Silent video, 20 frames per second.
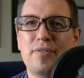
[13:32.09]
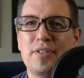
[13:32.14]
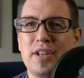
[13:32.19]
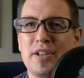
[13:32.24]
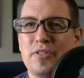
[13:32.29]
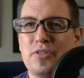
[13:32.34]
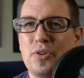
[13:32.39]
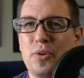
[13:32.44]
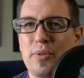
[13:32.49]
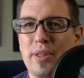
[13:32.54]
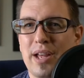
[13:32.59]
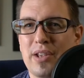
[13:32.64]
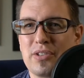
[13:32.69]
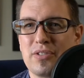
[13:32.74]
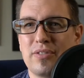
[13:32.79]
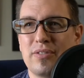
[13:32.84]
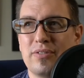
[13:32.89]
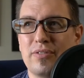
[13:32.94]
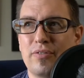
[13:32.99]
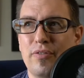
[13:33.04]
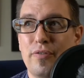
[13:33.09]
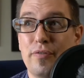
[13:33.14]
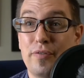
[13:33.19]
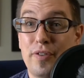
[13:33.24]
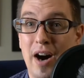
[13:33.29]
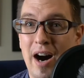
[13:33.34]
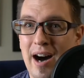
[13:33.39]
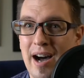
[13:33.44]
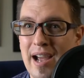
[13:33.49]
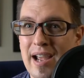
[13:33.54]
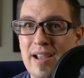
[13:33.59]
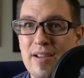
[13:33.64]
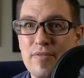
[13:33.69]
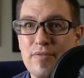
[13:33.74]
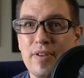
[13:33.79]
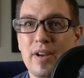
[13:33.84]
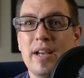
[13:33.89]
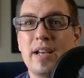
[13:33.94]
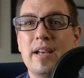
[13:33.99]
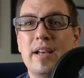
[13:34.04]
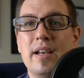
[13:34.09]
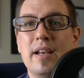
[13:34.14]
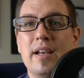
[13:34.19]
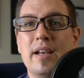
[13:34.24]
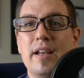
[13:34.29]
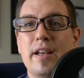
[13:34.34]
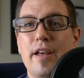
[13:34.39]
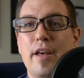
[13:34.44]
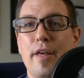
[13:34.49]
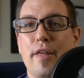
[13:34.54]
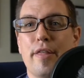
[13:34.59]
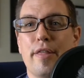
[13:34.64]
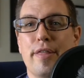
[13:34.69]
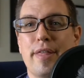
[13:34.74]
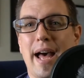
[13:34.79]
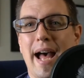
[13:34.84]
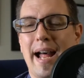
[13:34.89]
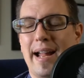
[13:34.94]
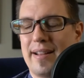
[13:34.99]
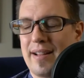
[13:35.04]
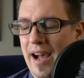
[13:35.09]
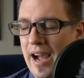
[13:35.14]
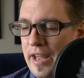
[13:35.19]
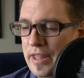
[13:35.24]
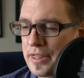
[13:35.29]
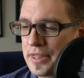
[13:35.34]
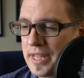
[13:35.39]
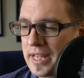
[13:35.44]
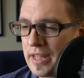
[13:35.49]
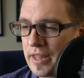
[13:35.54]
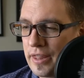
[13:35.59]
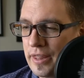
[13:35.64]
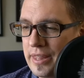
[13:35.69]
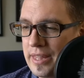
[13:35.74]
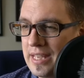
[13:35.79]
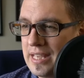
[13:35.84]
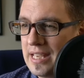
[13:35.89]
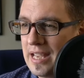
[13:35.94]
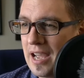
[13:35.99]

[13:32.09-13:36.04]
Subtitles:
in 2005, that I think the